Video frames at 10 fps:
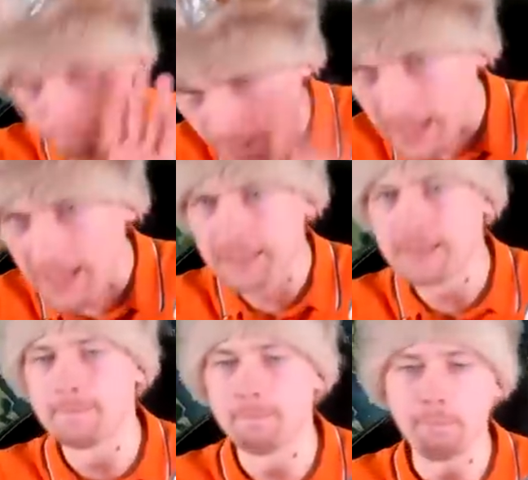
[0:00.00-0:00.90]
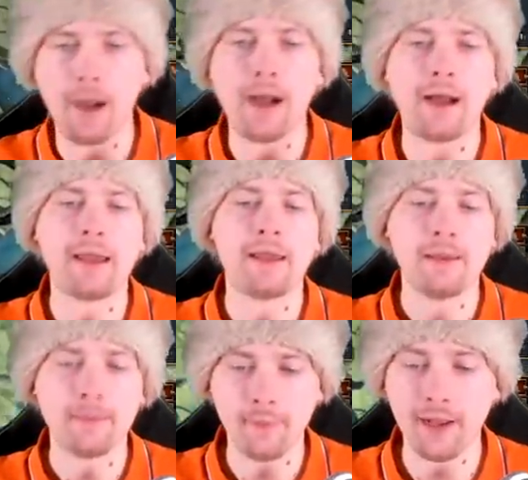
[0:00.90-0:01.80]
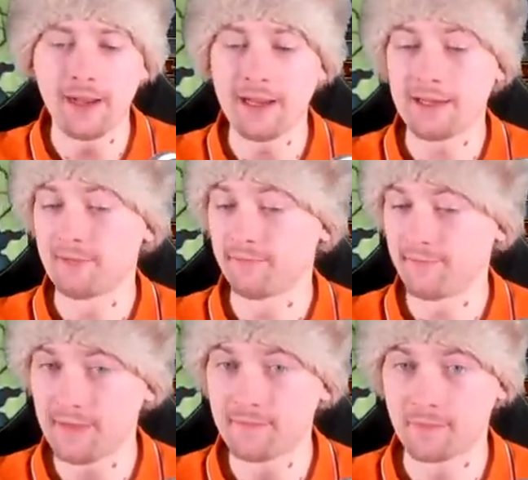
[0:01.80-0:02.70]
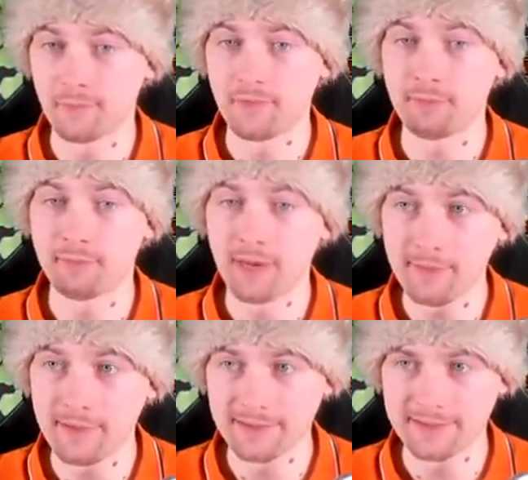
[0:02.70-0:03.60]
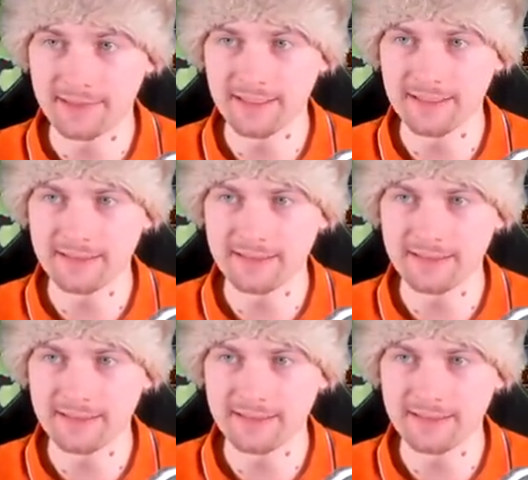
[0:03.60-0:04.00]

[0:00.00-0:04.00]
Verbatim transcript: Bye, bye, bye. Then from the Papal State